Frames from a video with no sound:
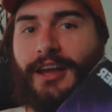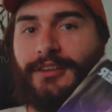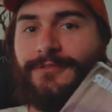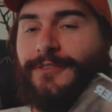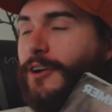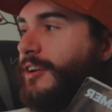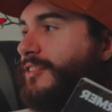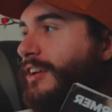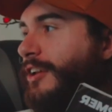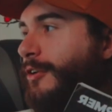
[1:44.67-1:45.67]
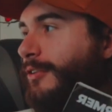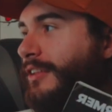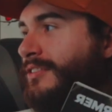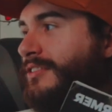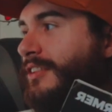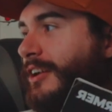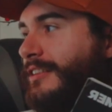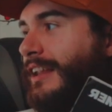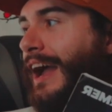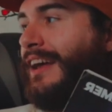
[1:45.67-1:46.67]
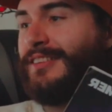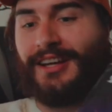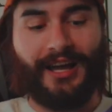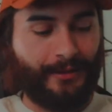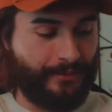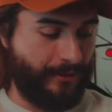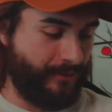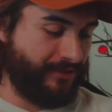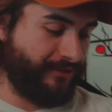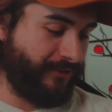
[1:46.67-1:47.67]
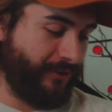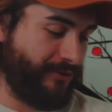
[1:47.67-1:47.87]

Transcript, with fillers: As far as I know, this is their last copy, which is for